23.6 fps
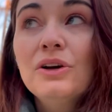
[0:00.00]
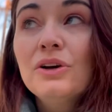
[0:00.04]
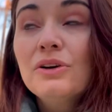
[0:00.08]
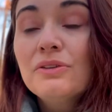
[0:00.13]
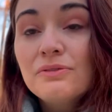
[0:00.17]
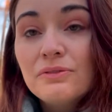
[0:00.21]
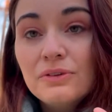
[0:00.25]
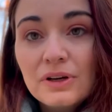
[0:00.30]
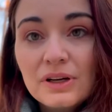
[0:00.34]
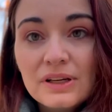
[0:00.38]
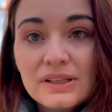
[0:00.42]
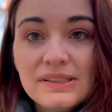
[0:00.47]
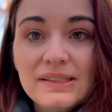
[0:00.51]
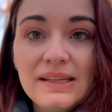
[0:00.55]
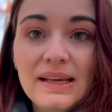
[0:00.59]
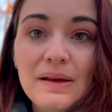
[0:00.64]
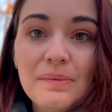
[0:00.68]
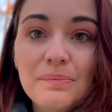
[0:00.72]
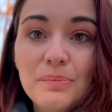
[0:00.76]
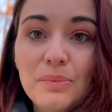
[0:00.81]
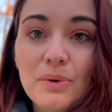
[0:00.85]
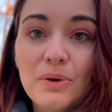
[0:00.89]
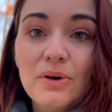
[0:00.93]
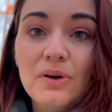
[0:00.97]
For
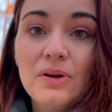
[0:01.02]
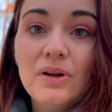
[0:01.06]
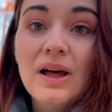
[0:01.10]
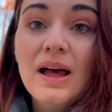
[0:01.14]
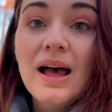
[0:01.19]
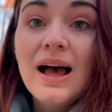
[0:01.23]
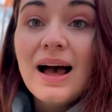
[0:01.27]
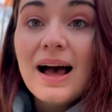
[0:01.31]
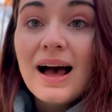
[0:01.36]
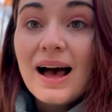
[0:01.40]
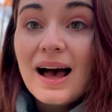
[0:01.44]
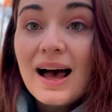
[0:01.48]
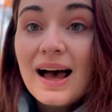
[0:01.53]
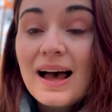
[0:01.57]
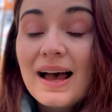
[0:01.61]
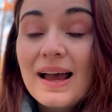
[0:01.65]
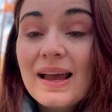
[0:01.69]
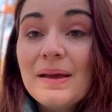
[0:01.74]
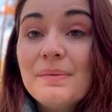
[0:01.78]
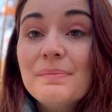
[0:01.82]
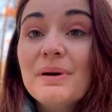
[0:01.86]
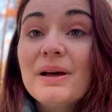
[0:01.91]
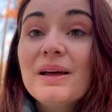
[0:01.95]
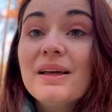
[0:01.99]
example,
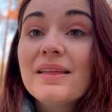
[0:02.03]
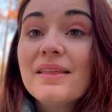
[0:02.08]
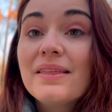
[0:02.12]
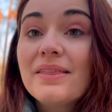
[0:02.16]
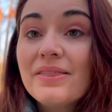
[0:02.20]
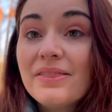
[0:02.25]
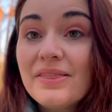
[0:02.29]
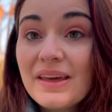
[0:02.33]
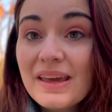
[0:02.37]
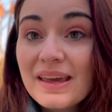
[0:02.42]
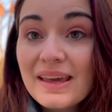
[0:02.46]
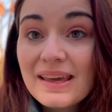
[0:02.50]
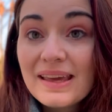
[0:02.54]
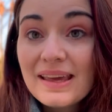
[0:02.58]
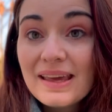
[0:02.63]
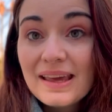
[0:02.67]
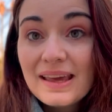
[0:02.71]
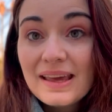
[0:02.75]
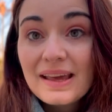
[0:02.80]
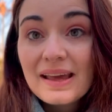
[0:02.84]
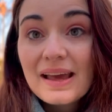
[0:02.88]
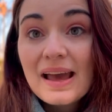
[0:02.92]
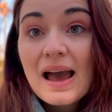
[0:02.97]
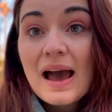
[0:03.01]
I'm
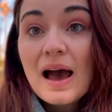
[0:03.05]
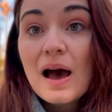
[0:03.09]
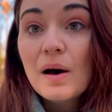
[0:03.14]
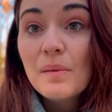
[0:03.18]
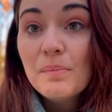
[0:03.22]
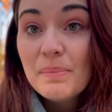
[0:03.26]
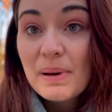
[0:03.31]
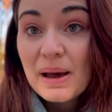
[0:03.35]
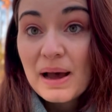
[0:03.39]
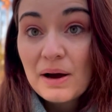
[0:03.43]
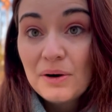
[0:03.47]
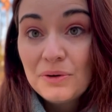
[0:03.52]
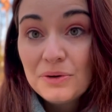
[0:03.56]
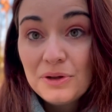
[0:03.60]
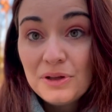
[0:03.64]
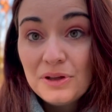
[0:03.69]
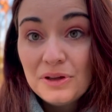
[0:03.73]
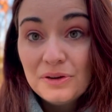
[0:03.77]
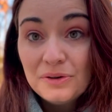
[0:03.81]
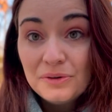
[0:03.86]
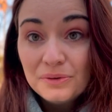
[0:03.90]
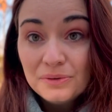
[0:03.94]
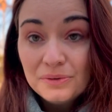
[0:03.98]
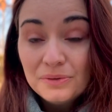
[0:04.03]
thinking about
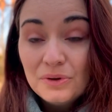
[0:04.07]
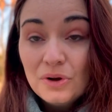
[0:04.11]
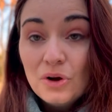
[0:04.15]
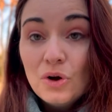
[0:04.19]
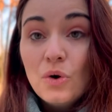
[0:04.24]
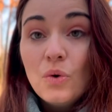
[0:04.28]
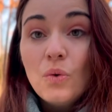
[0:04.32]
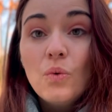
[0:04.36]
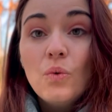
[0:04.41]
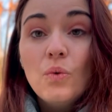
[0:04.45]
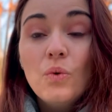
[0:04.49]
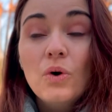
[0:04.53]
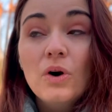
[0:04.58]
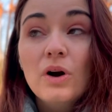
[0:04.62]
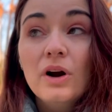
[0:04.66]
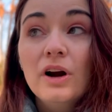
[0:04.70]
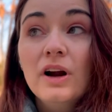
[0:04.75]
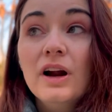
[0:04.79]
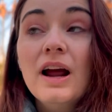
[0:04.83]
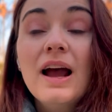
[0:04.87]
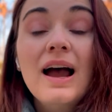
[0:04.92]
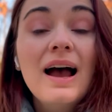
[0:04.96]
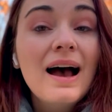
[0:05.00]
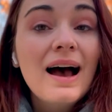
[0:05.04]
you, or
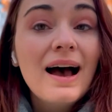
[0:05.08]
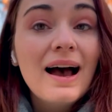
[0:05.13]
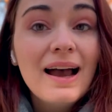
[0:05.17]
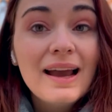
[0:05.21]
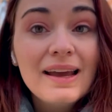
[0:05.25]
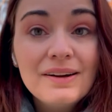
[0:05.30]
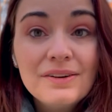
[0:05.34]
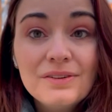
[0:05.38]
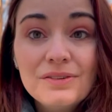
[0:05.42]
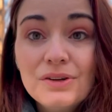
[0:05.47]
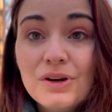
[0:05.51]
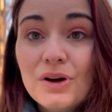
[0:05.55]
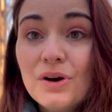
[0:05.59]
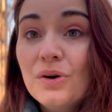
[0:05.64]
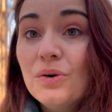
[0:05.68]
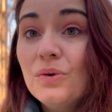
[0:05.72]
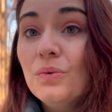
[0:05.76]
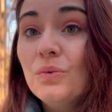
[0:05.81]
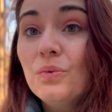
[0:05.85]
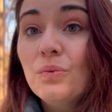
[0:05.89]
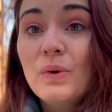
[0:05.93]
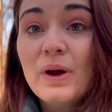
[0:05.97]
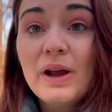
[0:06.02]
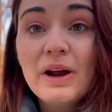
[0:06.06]
I don't know
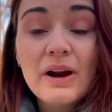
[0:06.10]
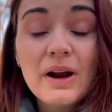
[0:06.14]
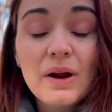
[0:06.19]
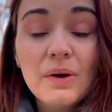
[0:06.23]
where I